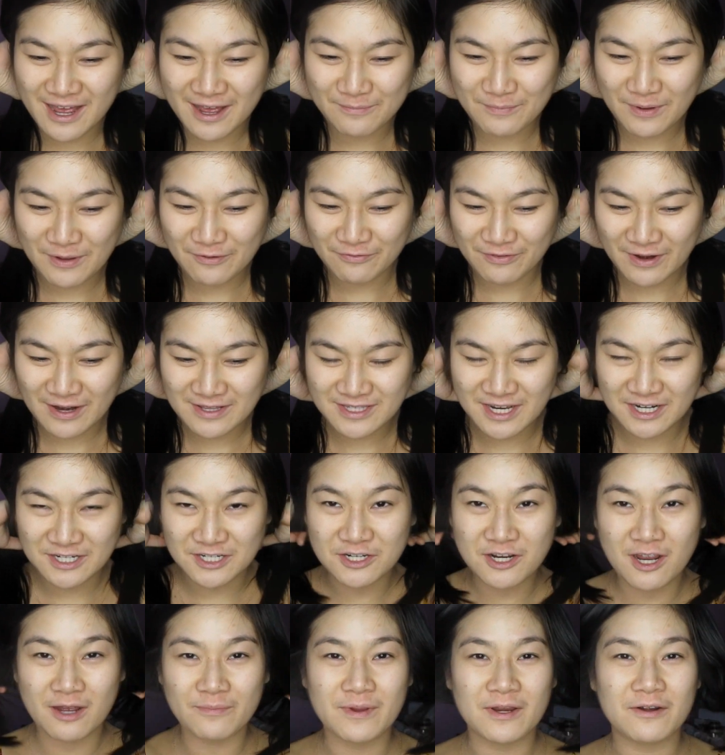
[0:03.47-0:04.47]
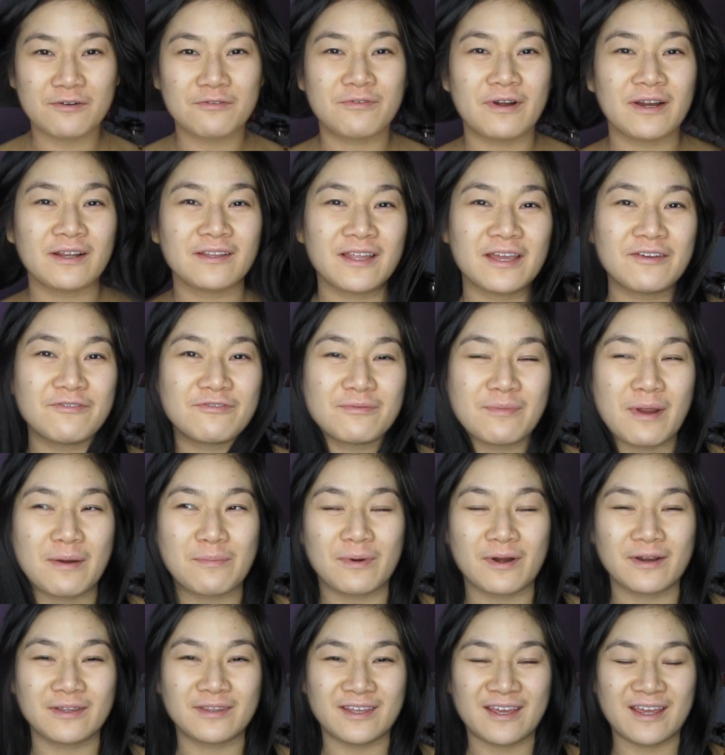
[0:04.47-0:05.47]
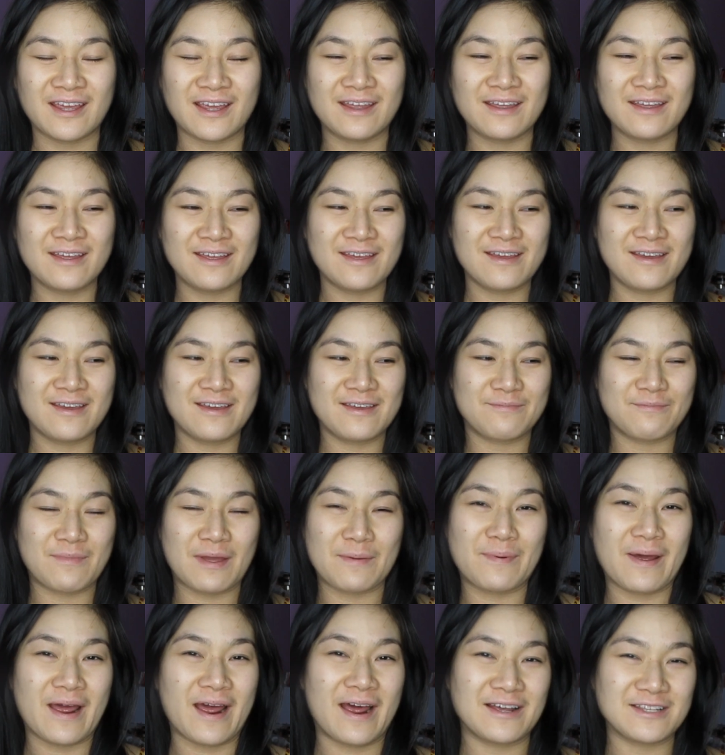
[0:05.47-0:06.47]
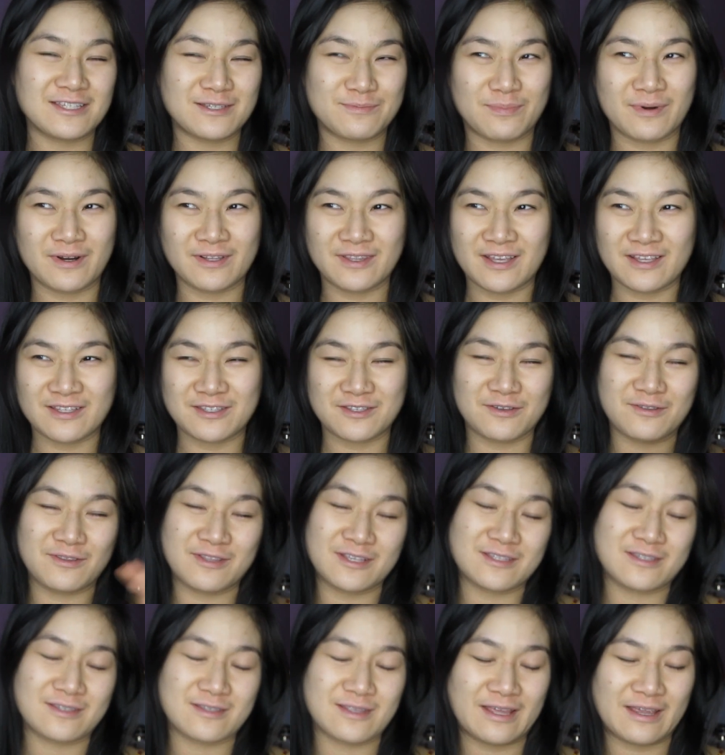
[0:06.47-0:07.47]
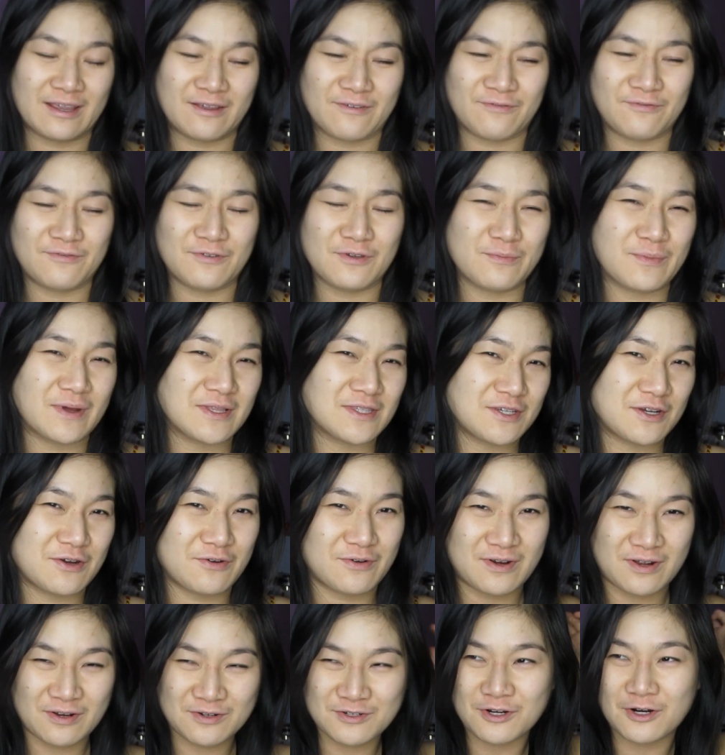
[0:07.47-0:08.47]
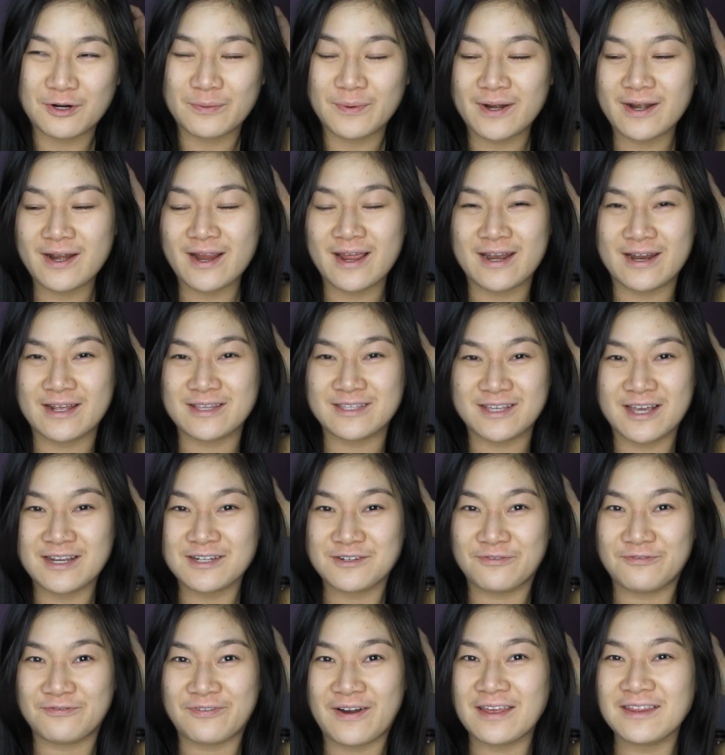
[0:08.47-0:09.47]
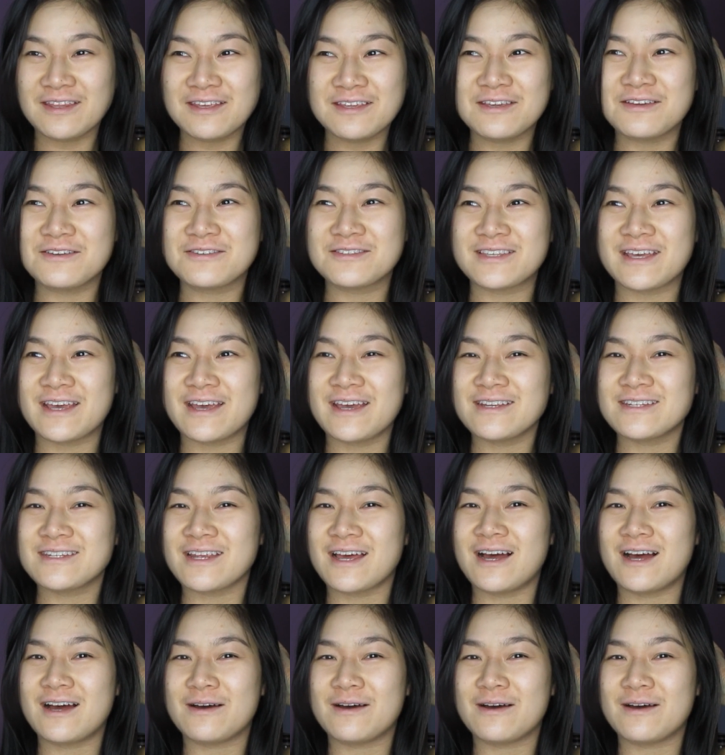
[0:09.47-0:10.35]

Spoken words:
My friends actually got me a ring light for my birthday, my past birthday, so this like a few months ago in October, and I decided to finally use it.